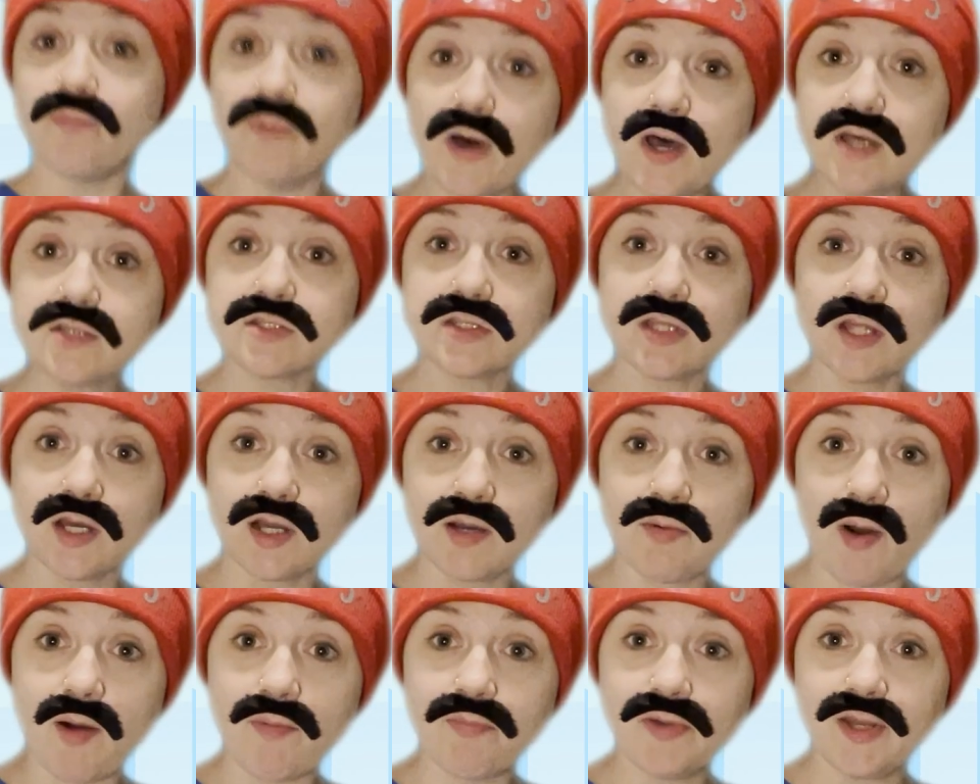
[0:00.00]
best
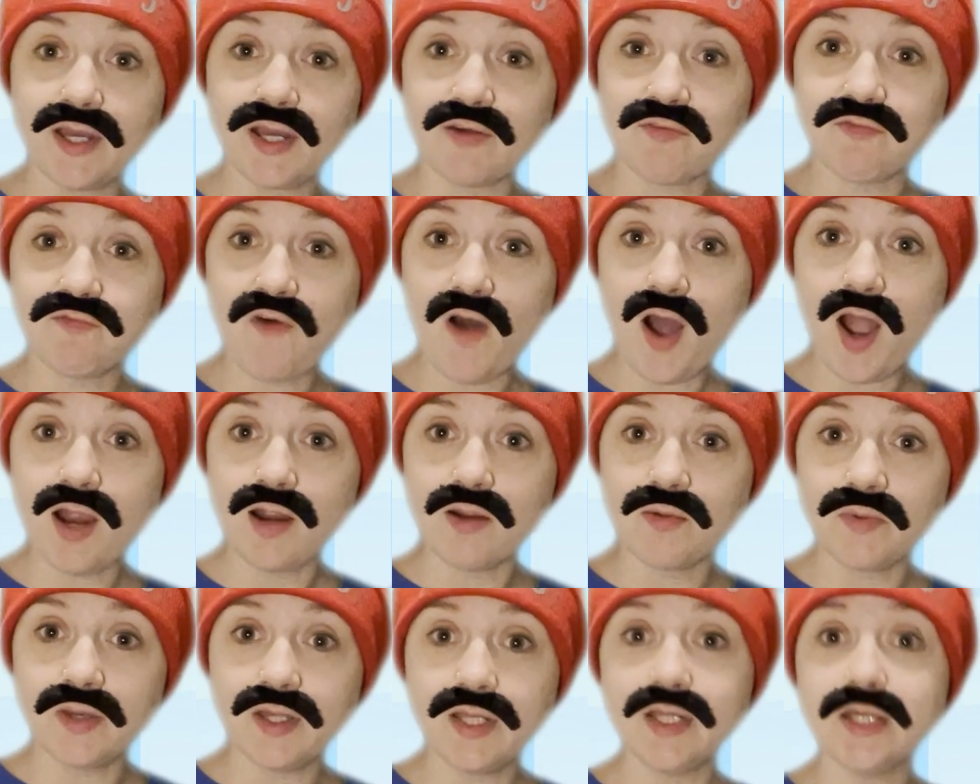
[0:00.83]
thing about being a
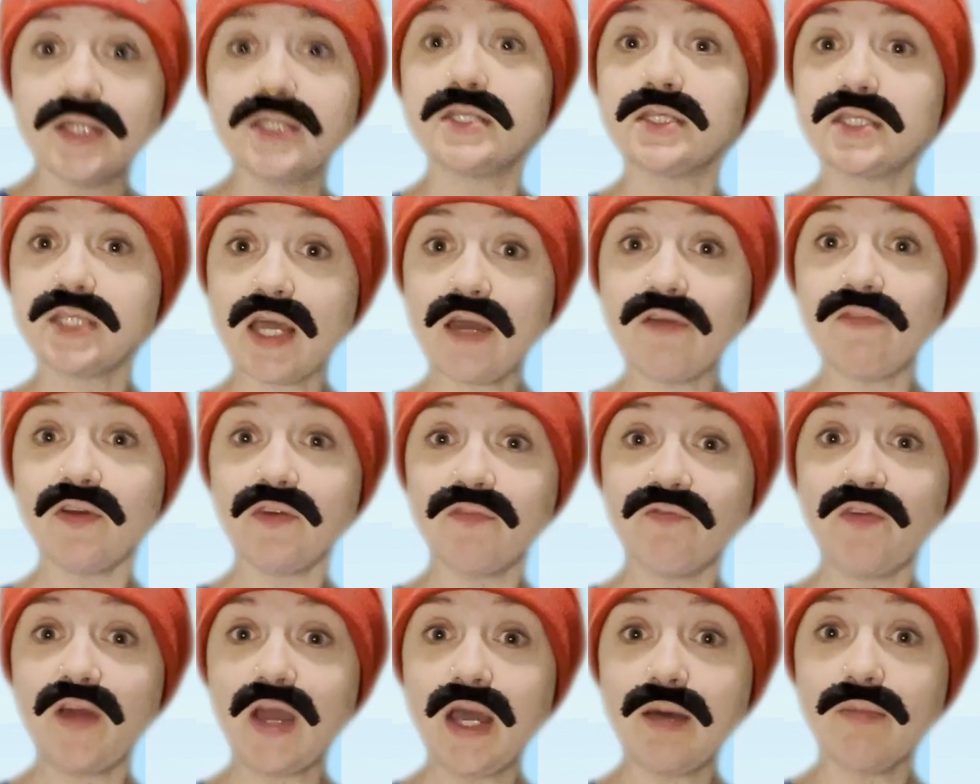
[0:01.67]
fireman is
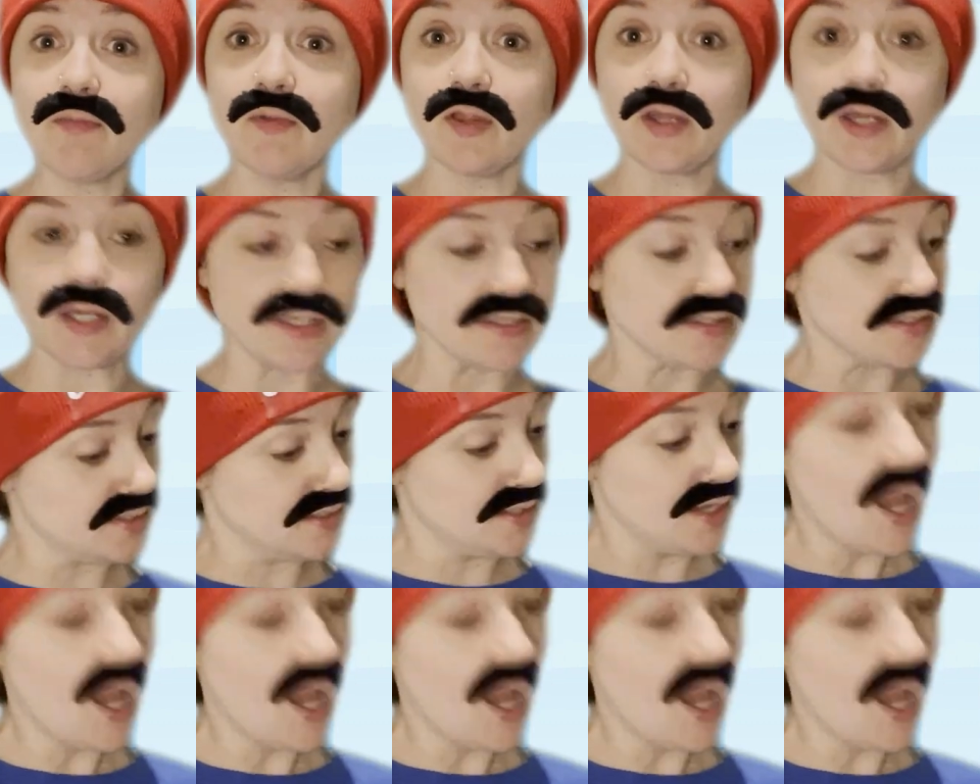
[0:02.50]
saving families